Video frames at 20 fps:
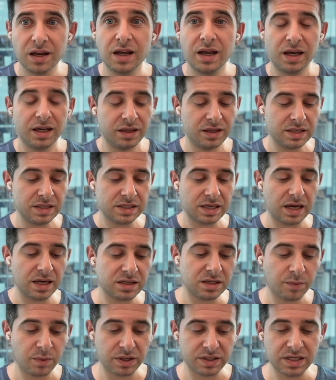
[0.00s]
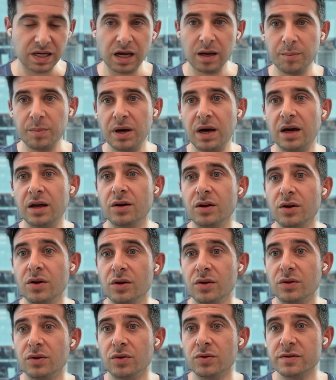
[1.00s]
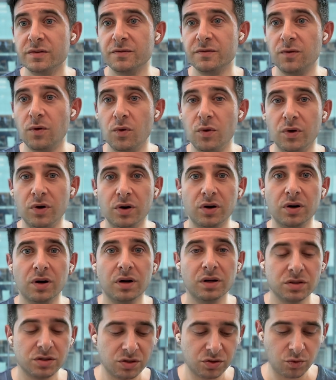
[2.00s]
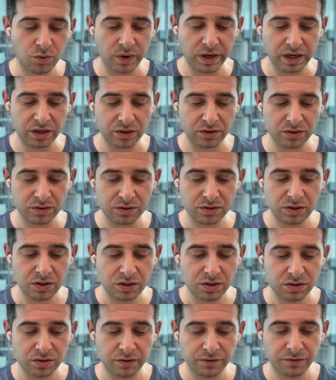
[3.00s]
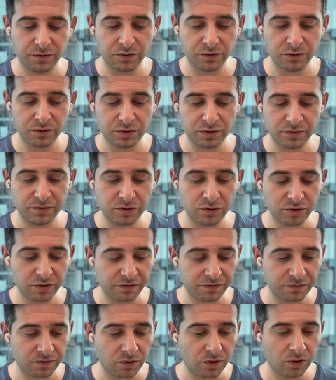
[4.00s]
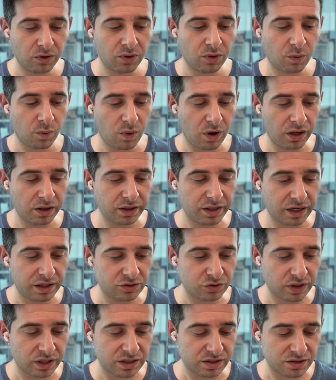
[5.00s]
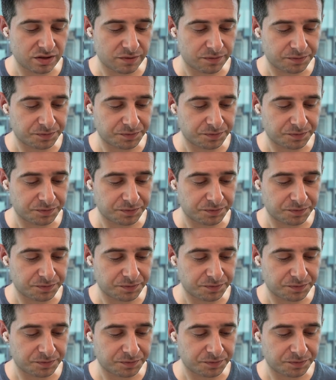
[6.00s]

In this case, I'm going to tap on those 4 squares to view the full wallet address.